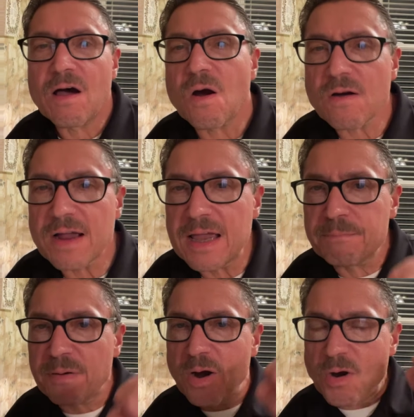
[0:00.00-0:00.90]
or he
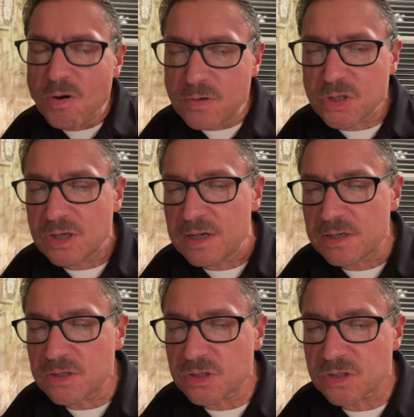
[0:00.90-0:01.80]

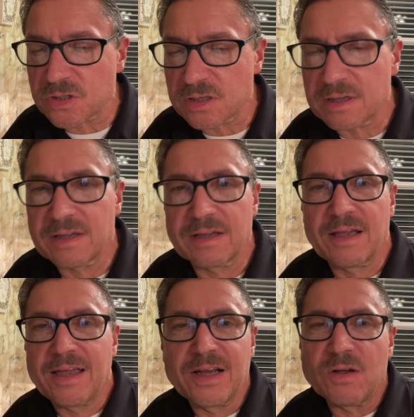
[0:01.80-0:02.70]
purchased.
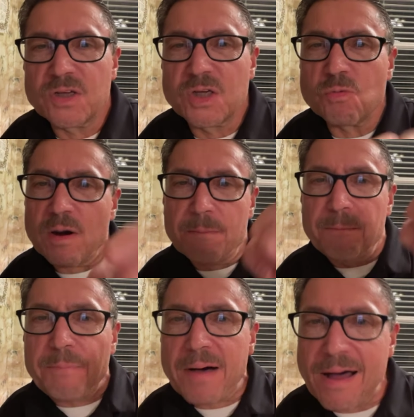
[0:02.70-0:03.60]
You know, you were
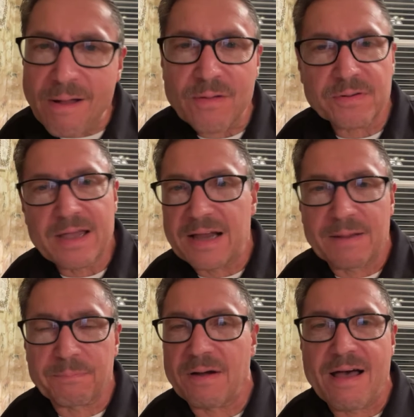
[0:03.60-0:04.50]
bought at a
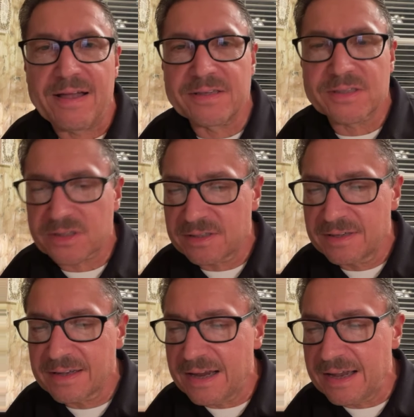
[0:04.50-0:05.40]
price.
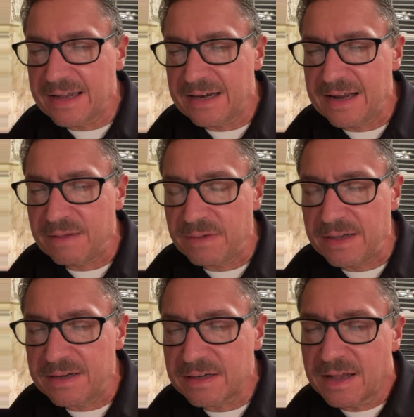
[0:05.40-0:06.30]
Can I get an
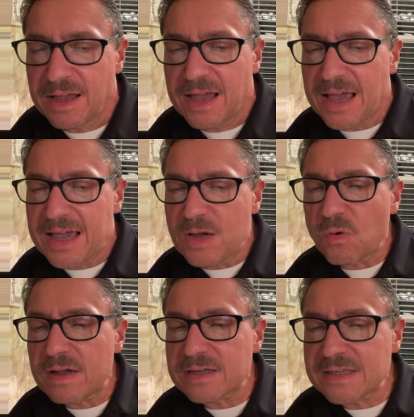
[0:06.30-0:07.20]
amen? He
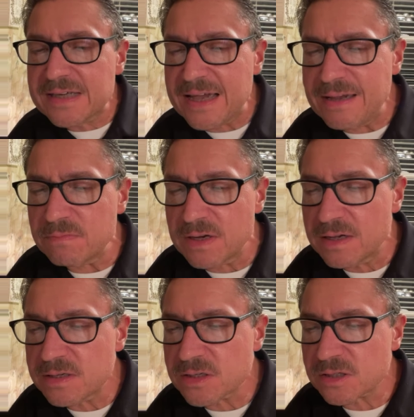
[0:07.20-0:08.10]
redeemed
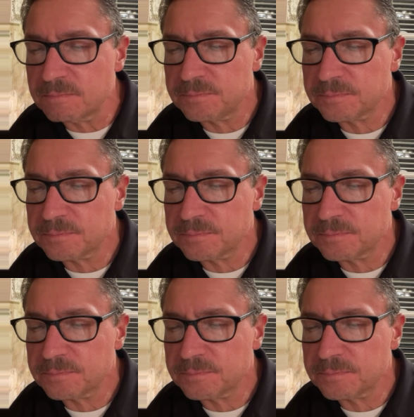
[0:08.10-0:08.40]
us